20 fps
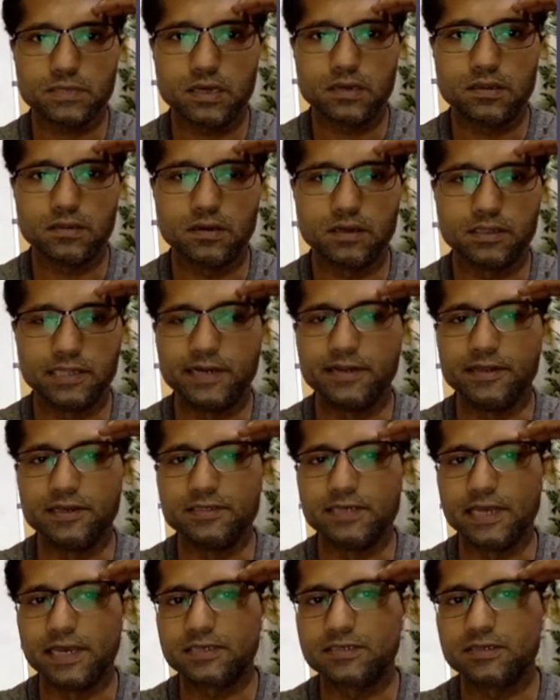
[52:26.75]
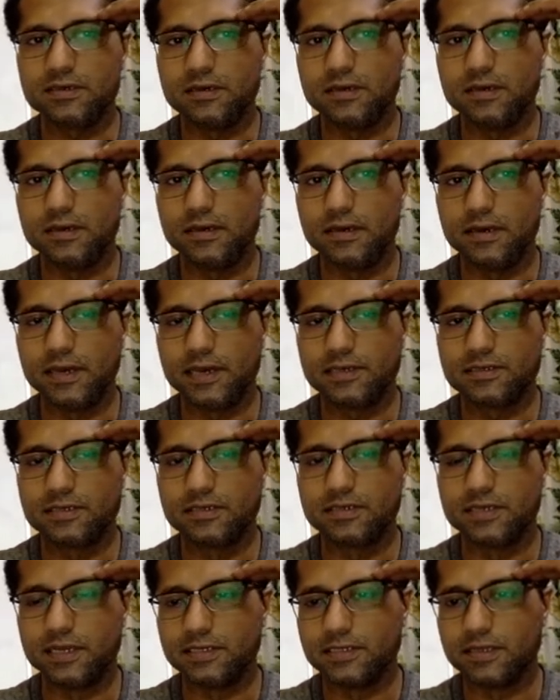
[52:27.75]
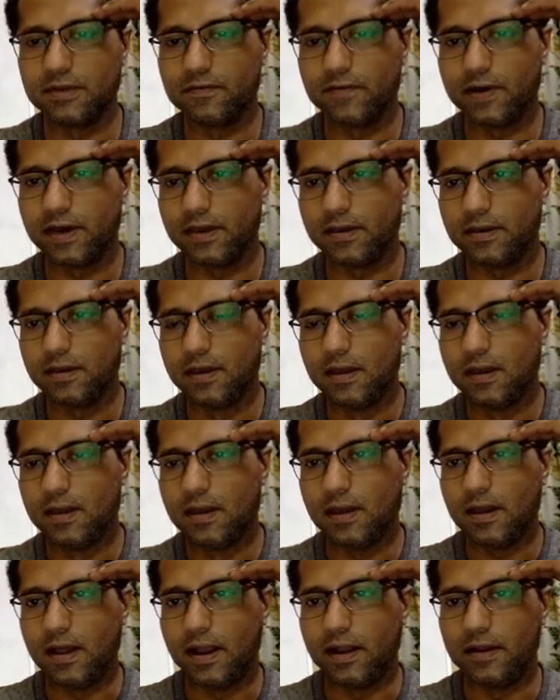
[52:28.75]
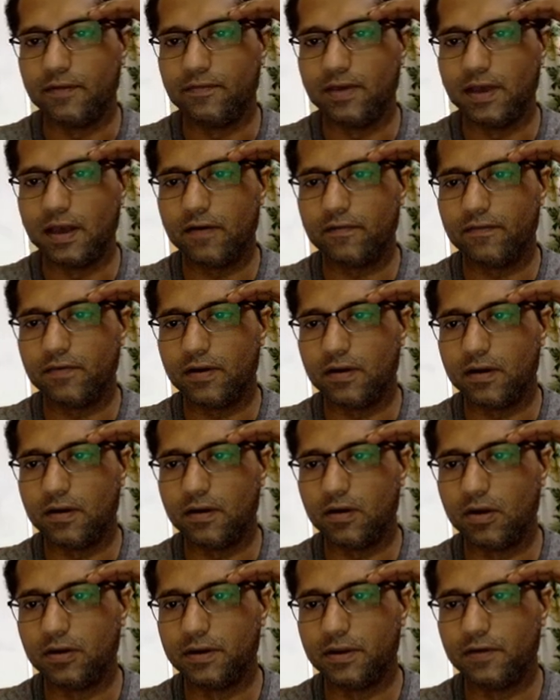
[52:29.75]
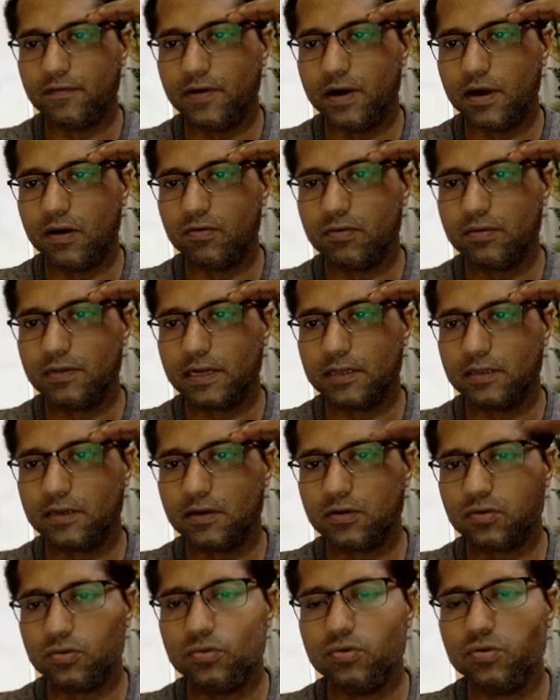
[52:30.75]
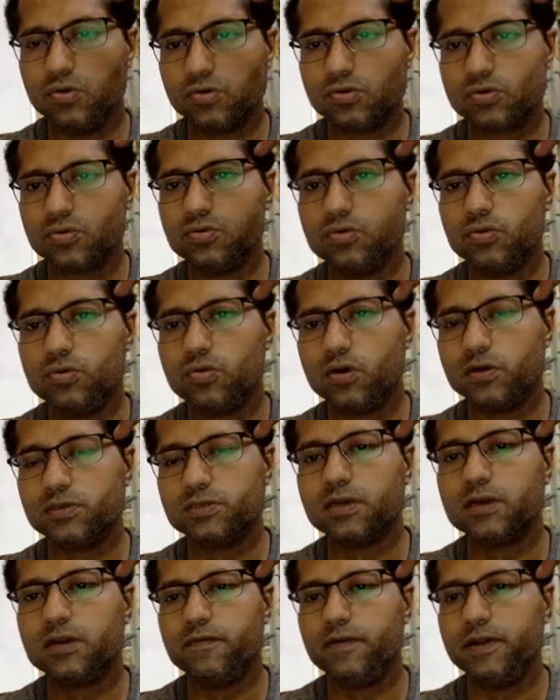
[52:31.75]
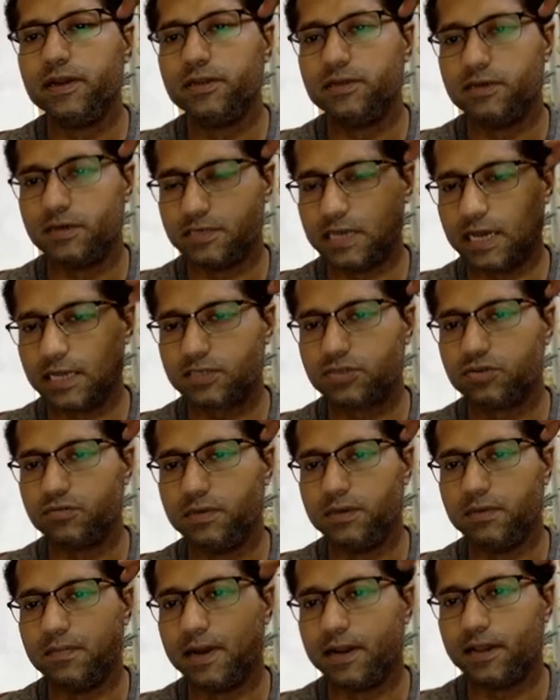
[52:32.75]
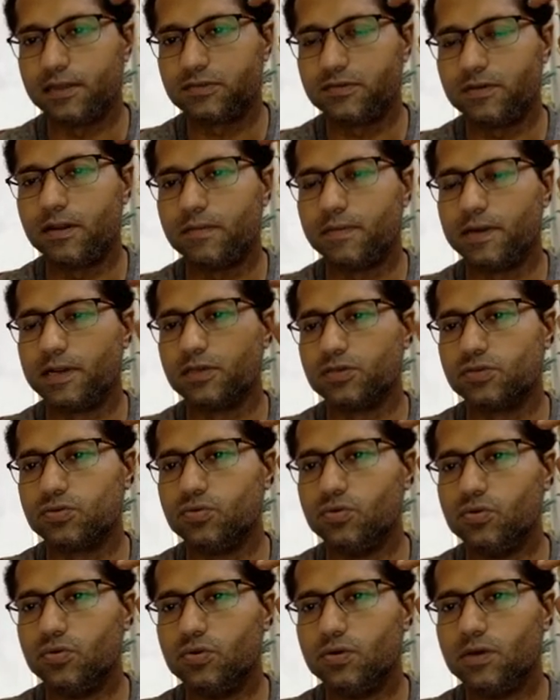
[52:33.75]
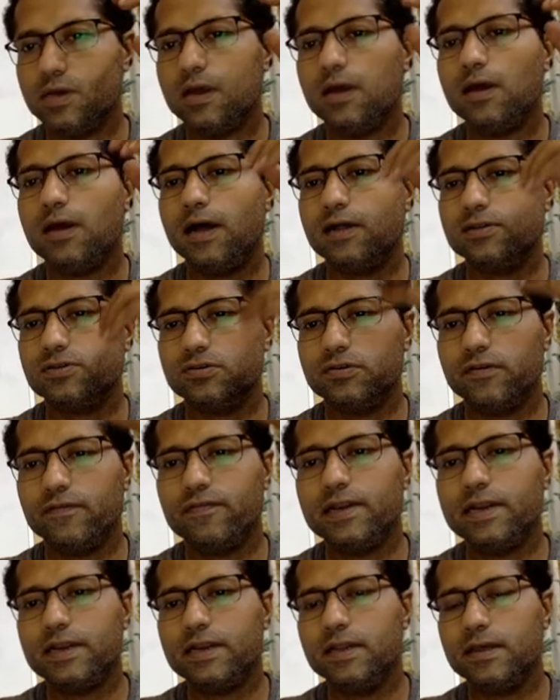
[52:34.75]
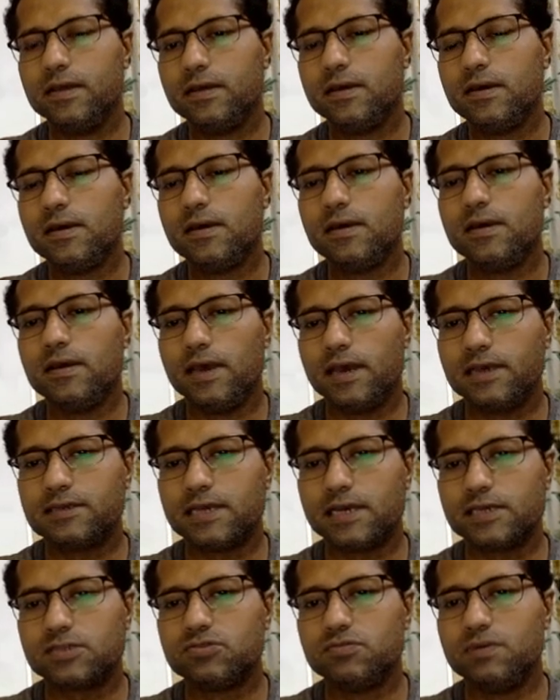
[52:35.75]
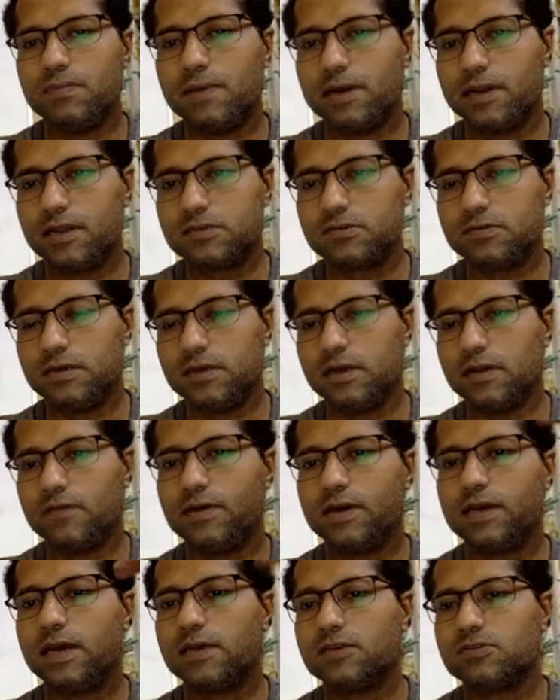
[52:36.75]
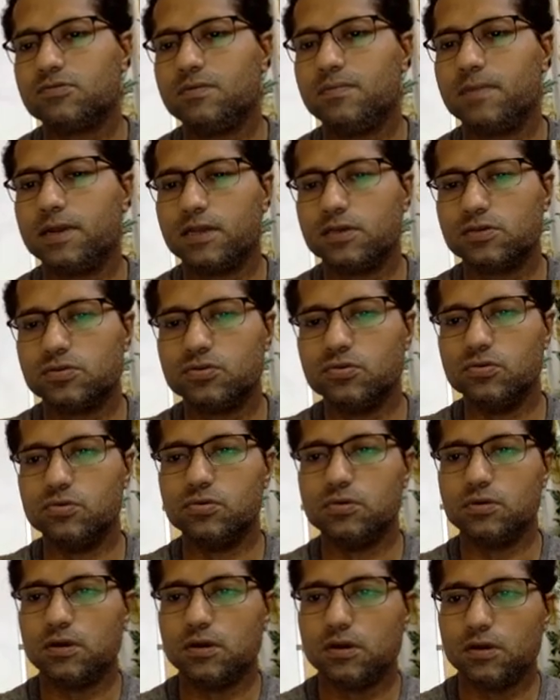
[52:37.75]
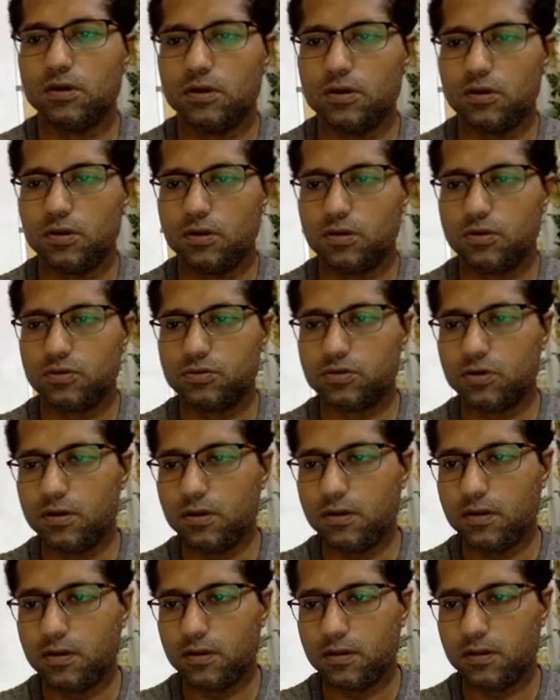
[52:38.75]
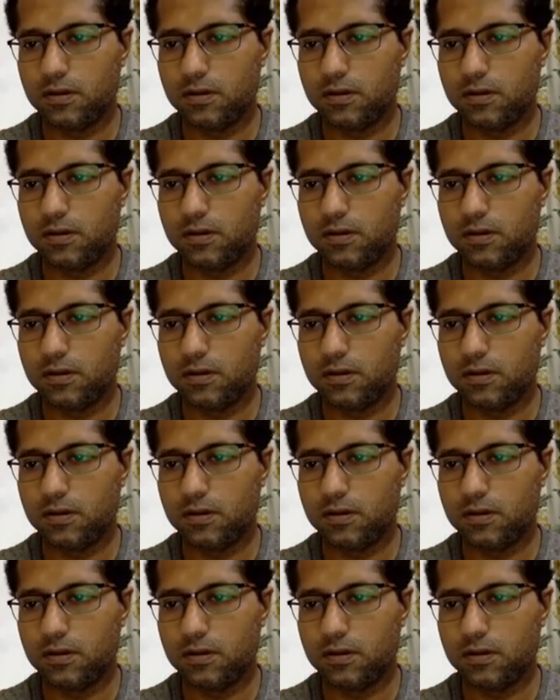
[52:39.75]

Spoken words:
that is x is less than y, and we have already found that those two consecutive integers has to be -3 and -2, and so definitely x has to be -3 and y has to be -2. So